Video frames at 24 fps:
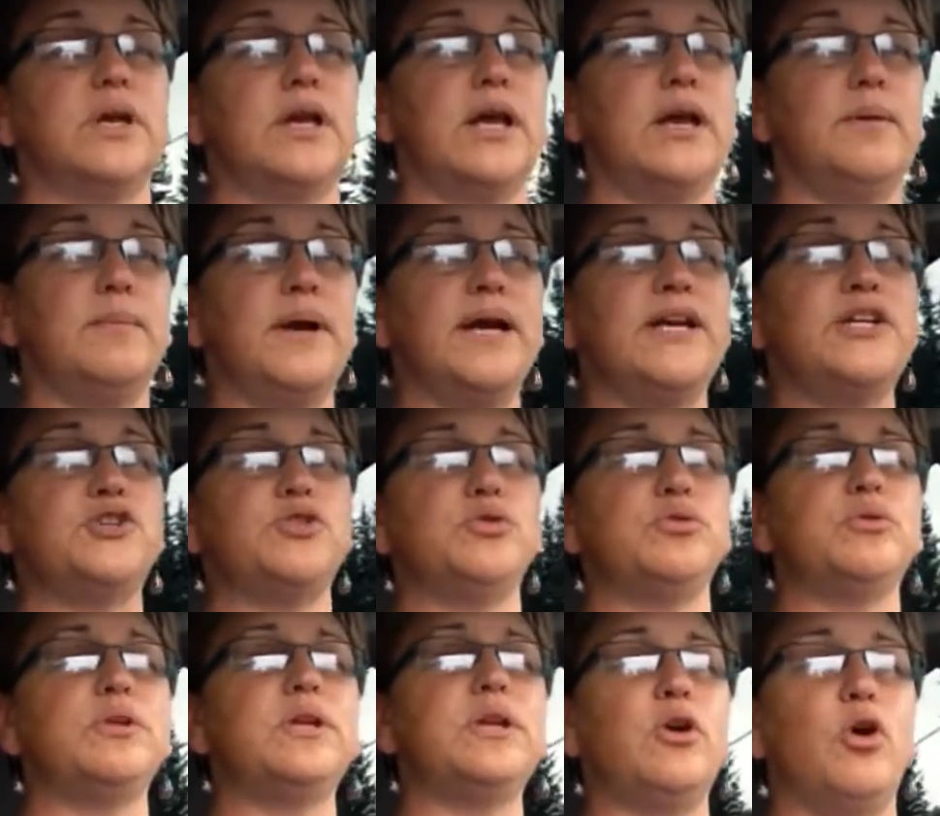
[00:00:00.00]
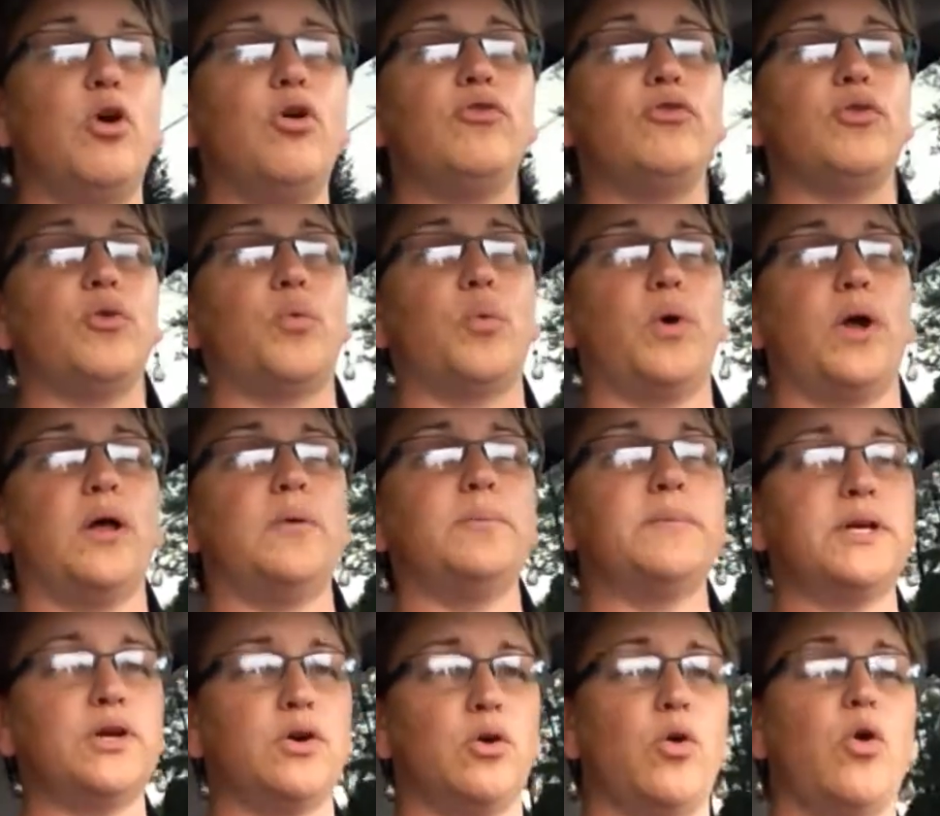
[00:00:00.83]
am I truly
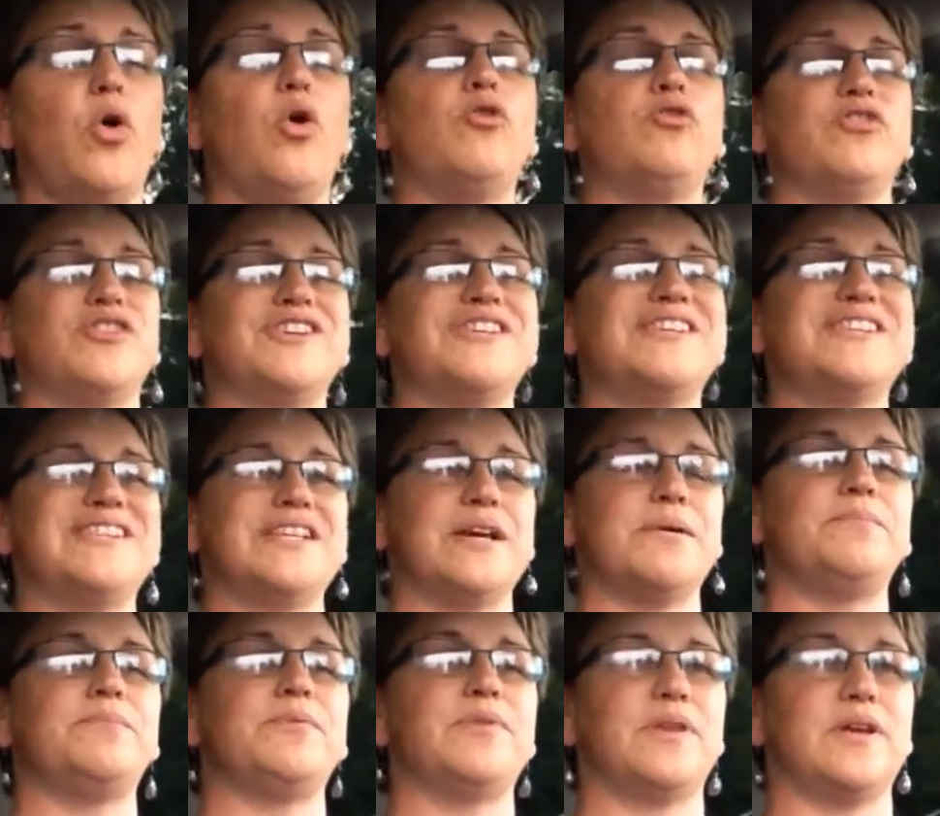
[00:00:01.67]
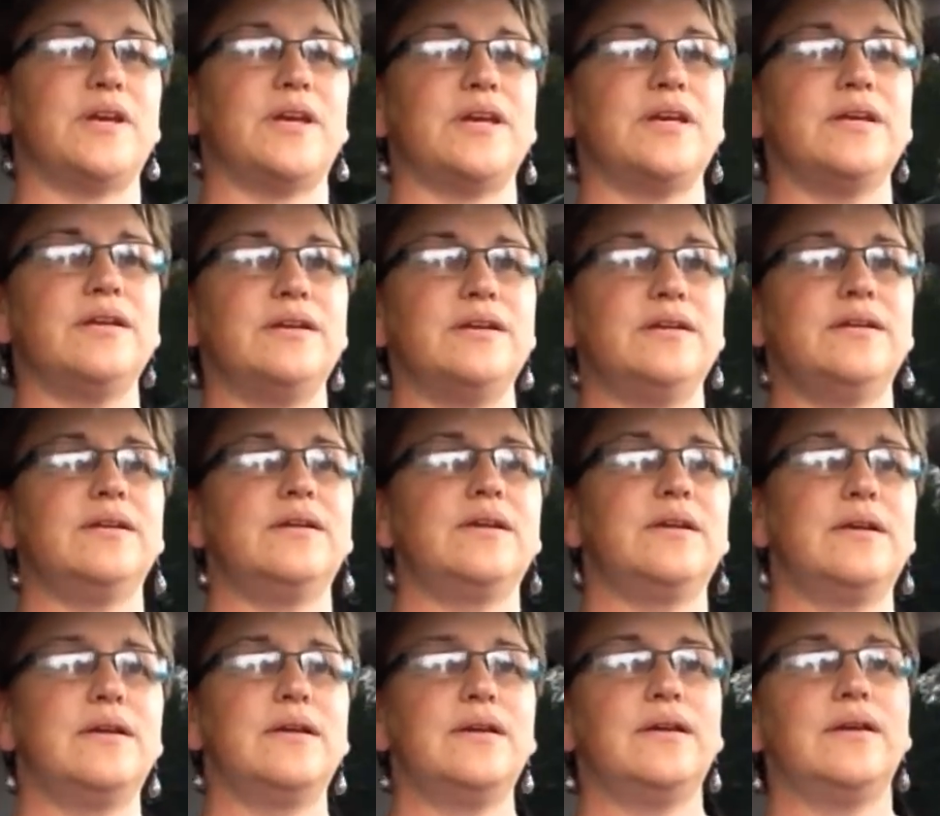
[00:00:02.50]
overwhelming over something
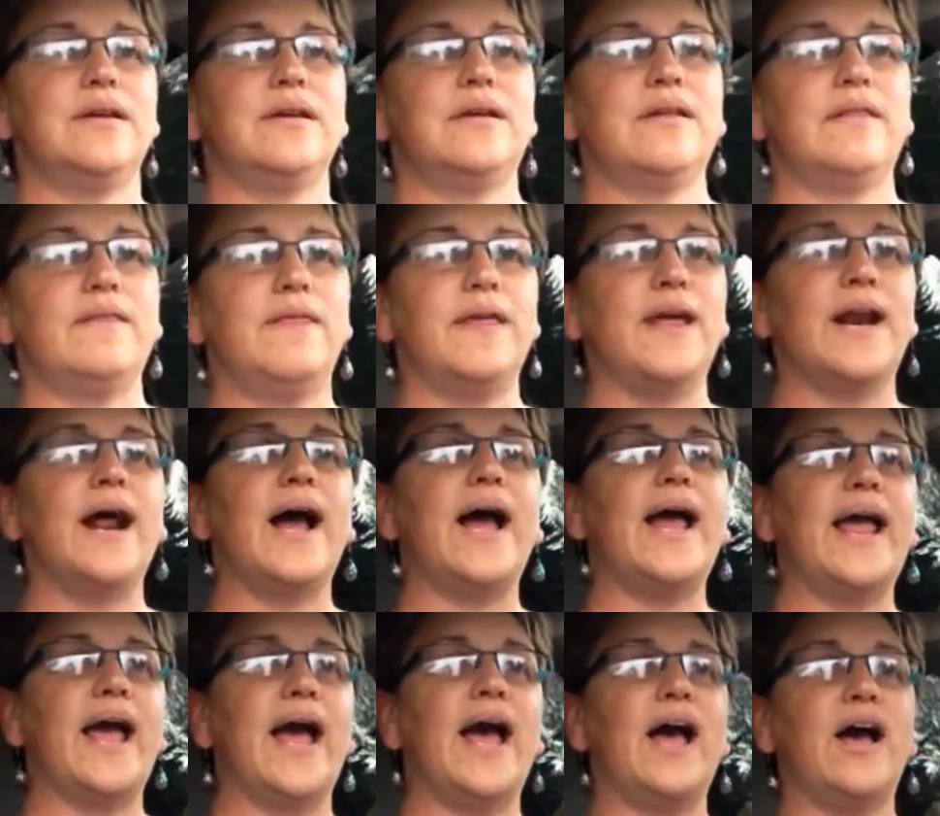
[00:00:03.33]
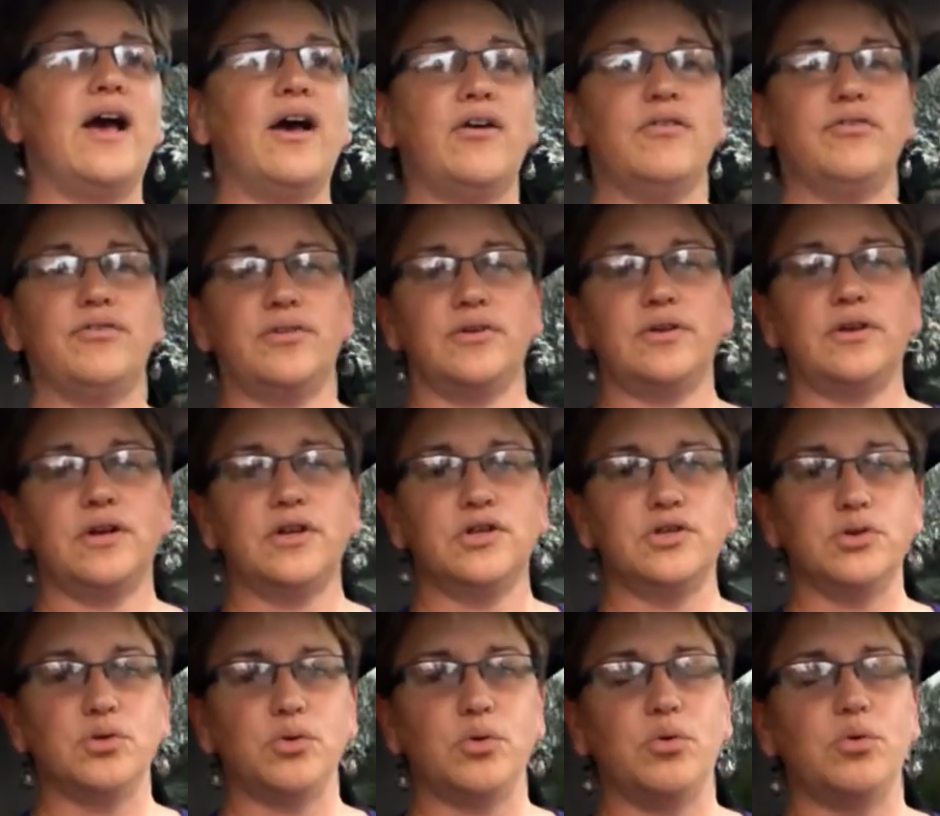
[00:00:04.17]
that I have
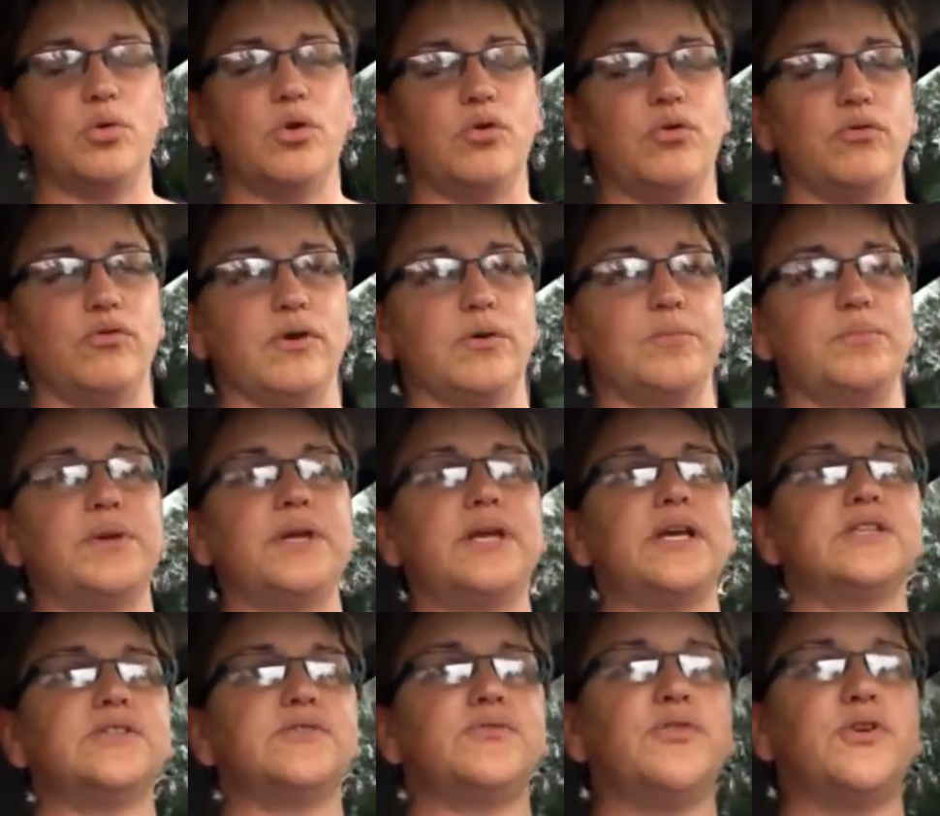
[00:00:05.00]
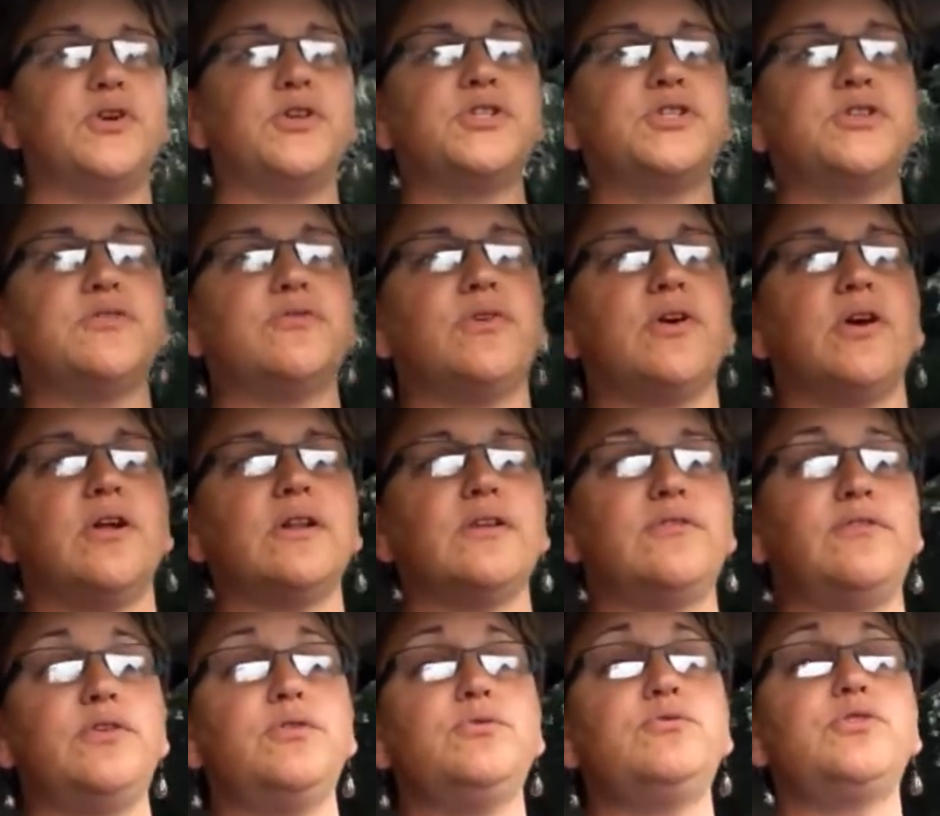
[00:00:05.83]
control over? Because first of all,
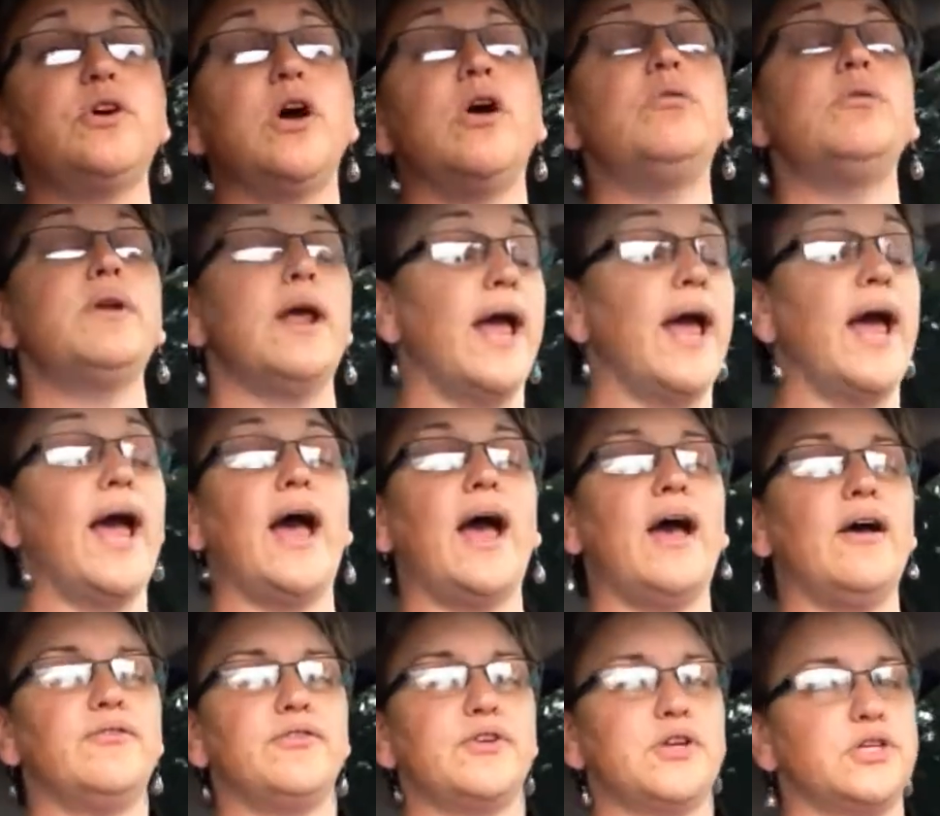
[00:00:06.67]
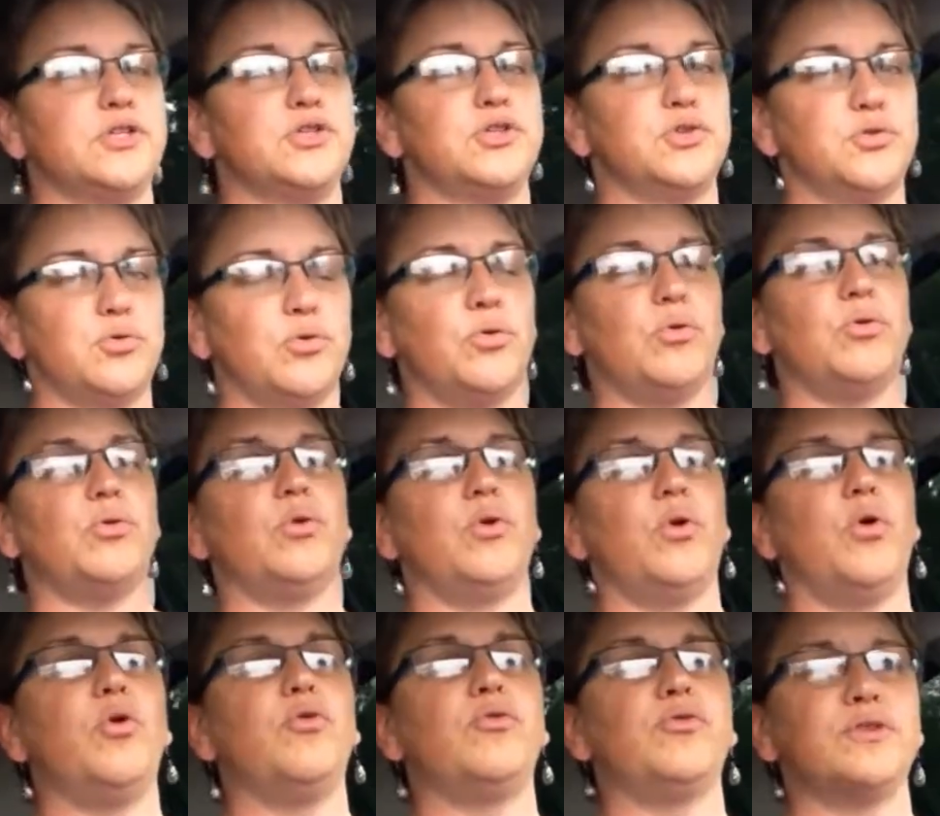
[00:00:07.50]
if you don't have control
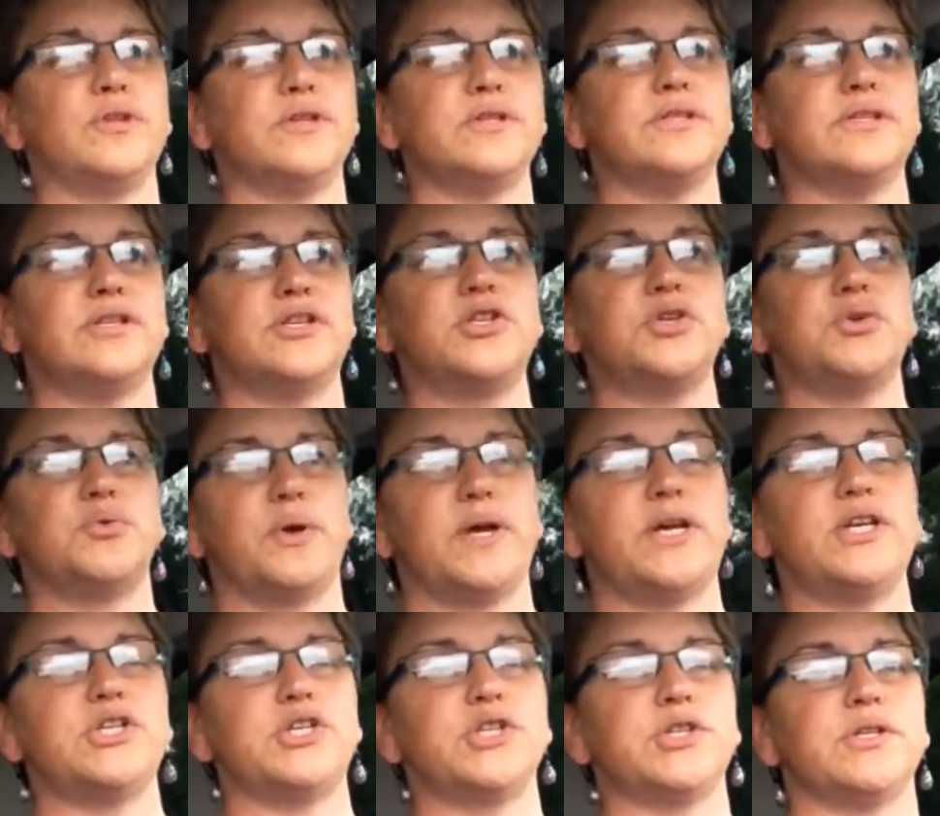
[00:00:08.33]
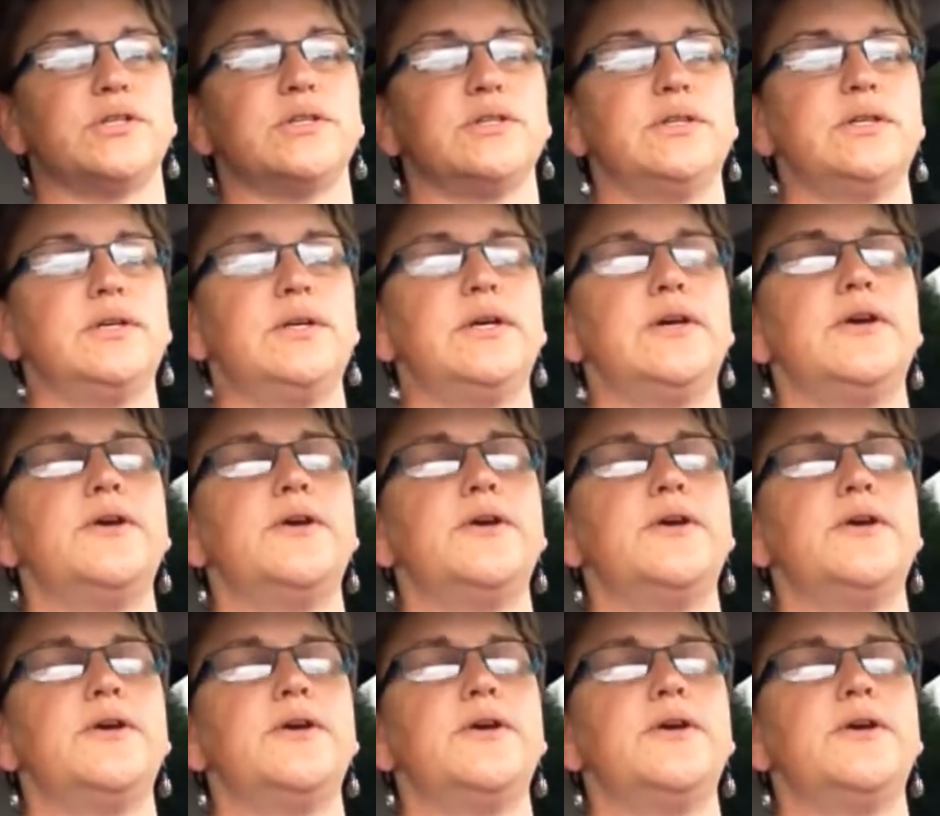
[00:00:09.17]
over the situation,